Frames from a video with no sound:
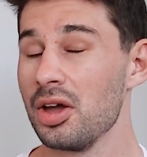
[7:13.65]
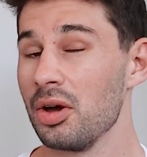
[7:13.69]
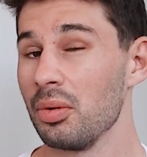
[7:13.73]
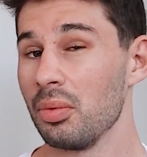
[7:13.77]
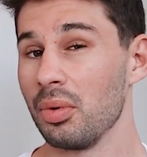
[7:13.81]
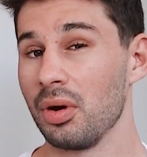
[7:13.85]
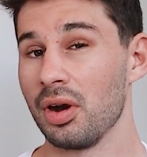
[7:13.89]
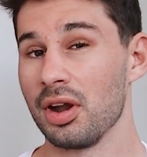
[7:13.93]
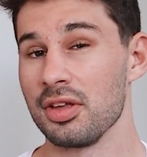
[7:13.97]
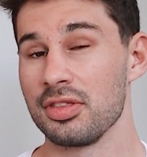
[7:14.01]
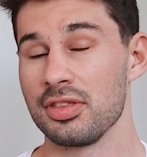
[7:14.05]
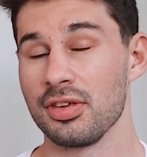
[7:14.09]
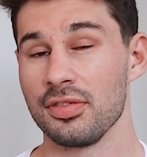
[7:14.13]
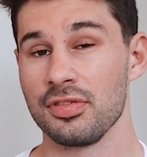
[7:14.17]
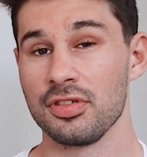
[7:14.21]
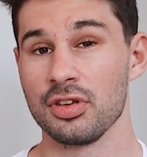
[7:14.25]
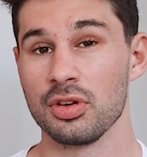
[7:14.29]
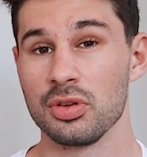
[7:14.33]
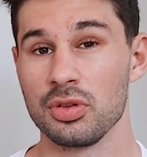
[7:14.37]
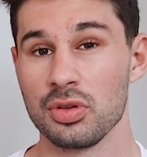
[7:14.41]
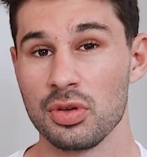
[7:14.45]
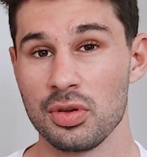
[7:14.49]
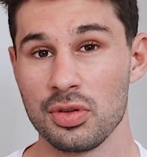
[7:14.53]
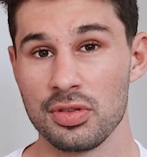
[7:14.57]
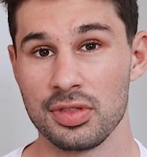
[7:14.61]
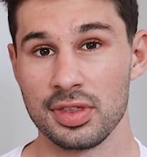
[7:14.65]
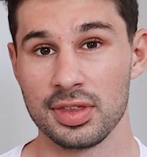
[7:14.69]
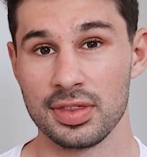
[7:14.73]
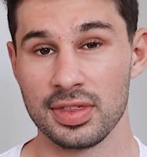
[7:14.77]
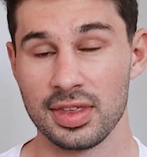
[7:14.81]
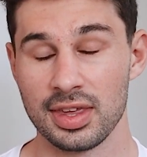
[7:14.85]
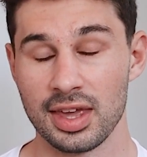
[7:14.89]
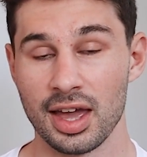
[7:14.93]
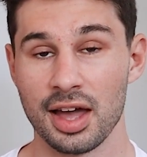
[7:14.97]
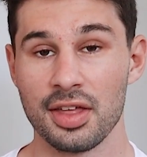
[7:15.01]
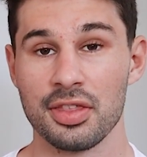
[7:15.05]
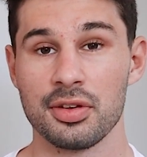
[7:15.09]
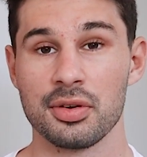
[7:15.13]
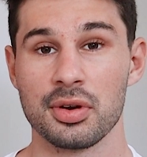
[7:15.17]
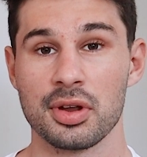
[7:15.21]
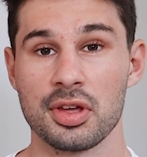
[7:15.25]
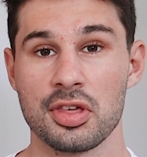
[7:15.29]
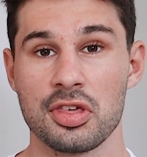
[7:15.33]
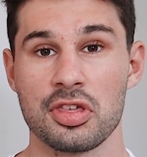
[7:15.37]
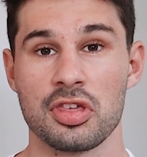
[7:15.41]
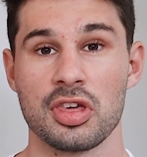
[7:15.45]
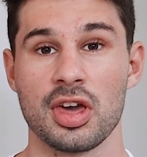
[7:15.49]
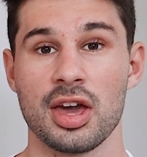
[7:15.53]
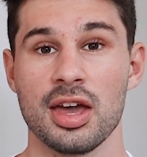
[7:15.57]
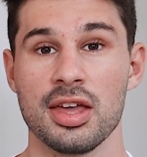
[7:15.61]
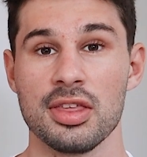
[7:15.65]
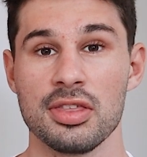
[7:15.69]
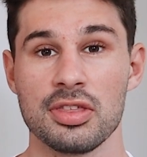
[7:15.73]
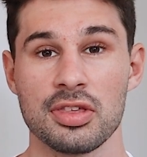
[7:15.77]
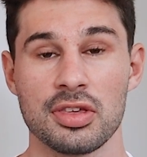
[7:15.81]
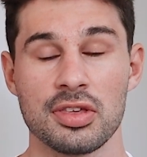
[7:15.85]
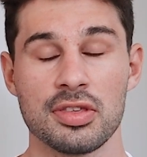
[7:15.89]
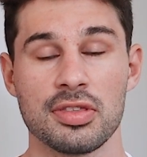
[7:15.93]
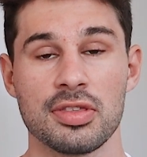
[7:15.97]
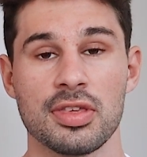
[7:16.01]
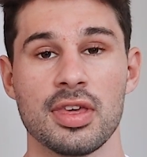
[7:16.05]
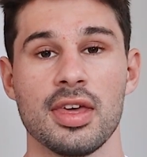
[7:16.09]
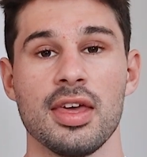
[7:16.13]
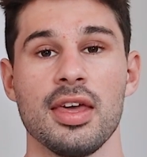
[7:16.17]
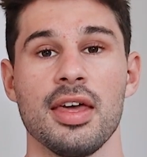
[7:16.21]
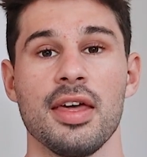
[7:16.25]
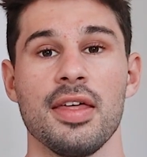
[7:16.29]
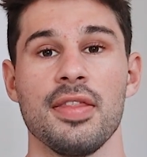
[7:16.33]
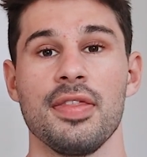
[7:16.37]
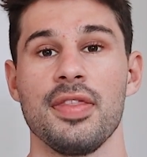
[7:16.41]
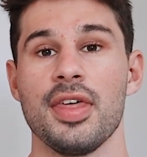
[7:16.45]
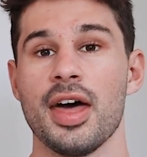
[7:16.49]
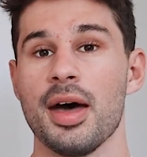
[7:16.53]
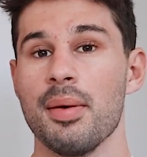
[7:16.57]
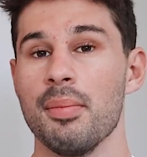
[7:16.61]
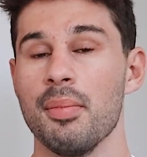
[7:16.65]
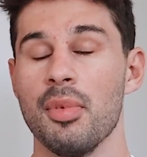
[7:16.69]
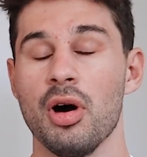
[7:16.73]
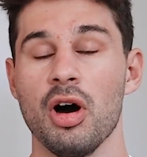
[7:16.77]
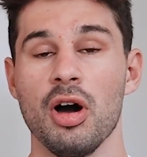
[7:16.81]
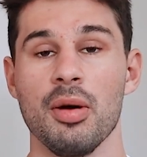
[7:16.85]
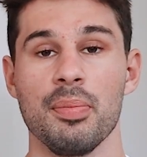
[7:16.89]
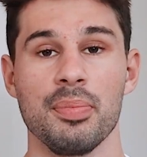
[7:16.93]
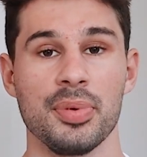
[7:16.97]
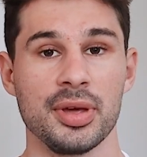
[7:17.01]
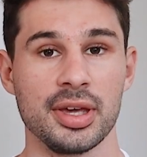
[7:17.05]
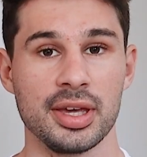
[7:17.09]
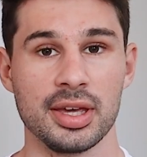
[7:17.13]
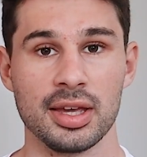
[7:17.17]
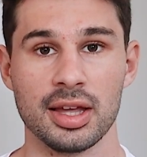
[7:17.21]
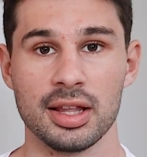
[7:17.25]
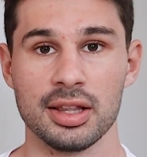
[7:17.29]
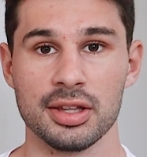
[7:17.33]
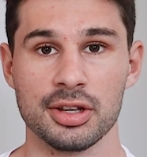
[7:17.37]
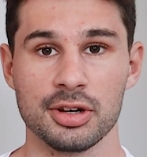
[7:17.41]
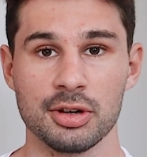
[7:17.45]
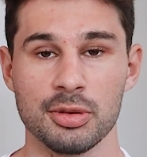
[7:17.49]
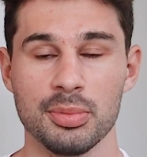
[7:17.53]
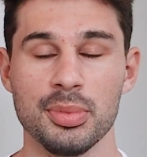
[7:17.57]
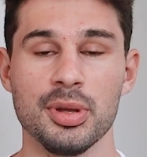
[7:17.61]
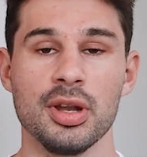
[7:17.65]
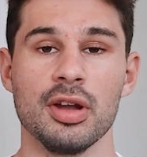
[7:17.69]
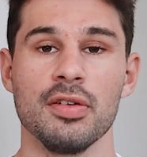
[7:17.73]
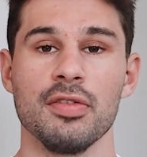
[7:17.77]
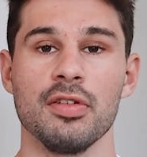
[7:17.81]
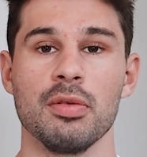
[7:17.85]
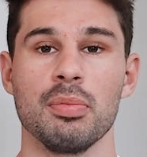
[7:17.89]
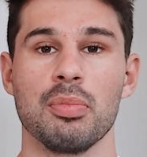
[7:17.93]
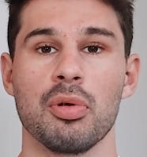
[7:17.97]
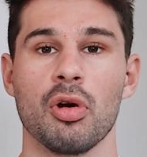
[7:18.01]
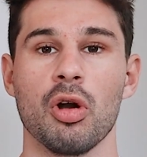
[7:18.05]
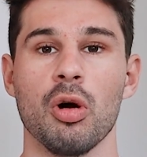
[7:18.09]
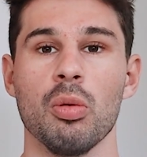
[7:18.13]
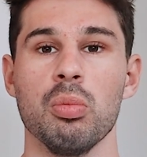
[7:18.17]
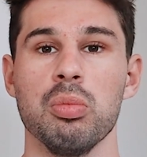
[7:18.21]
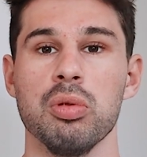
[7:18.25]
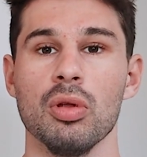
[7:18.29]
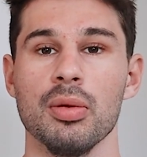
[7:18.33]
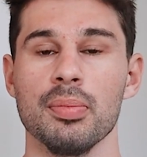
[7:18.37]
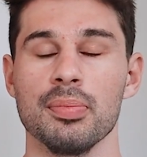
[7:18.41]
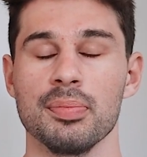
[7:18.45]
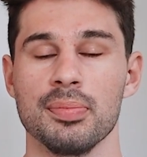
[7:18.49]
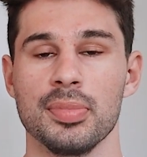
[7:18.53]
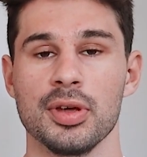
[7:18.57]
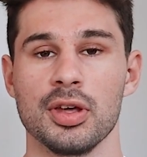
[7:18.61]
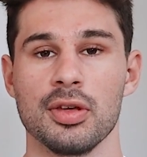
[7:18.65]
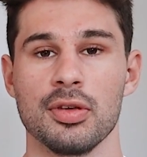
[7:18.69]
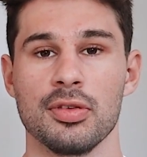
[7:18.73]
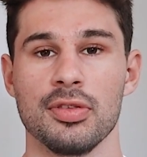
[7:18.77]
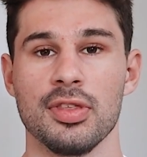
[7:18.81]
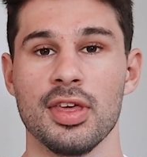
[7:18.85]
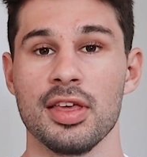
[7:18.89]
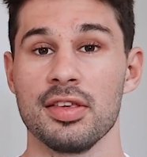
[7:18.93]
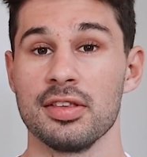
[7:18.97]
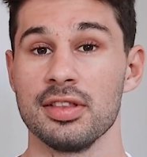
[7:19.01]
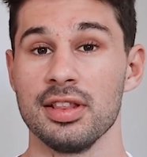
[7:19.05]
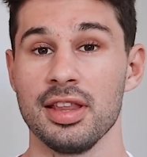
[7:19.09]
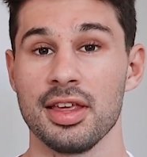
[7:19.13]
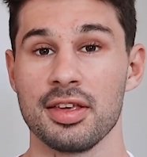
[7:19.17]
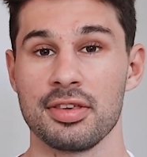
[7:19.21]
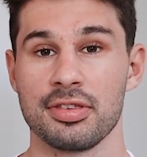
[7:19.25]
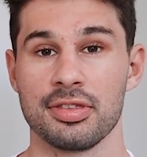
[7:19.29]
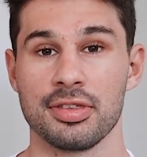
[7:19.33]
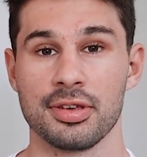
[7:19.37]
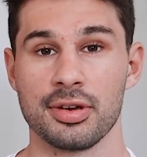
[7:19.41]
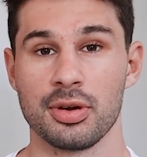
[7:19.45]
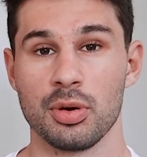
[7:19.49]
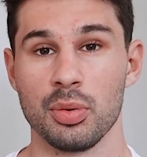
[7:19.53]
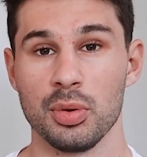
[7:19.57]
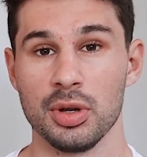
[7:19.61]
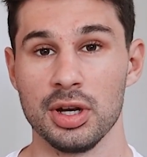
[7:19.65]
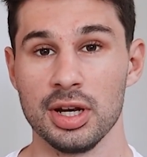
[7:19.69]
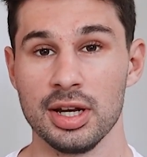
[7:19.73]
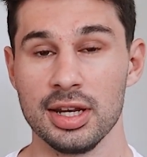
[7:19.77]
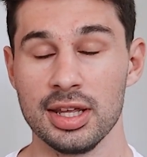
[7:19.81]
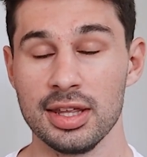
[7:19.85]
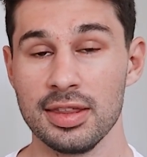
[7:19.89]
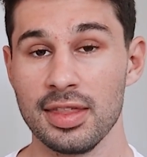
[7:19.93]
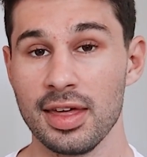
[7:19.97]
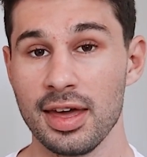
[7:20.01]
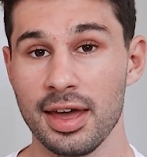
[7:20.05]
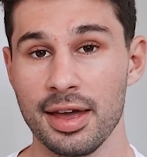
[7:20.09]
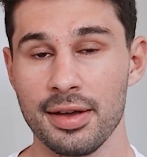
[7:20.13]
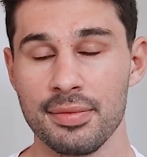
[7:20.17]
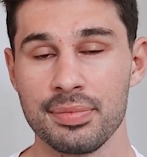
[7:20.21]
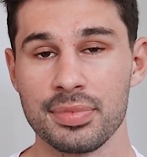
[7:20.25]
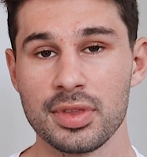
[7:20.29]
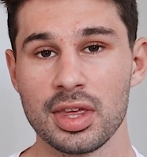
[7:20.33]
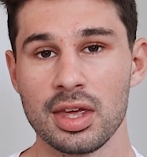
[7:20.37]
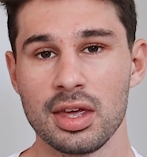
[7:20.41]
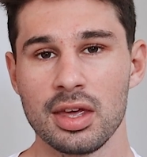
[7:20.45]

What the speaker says: Whereas if you're using the other exchanges, that might be a little bit of a problem because there's less liquidity there.